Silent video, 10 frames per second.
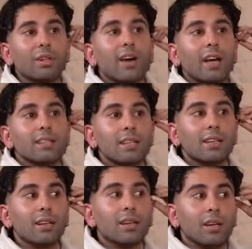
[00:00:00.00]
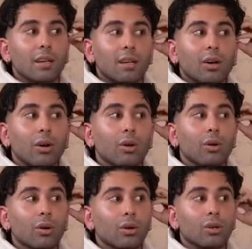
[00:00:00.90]
I'm advising
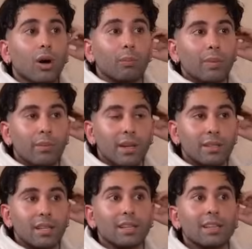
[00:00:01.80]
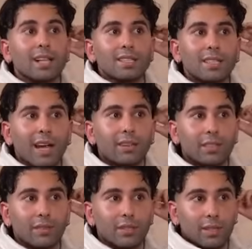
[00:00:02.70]
or complimenting, and that's the
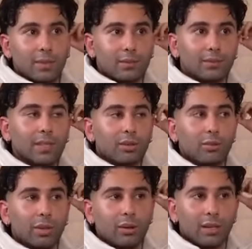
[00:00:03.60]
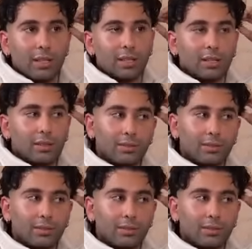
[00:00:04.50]
activity. It could be on anything.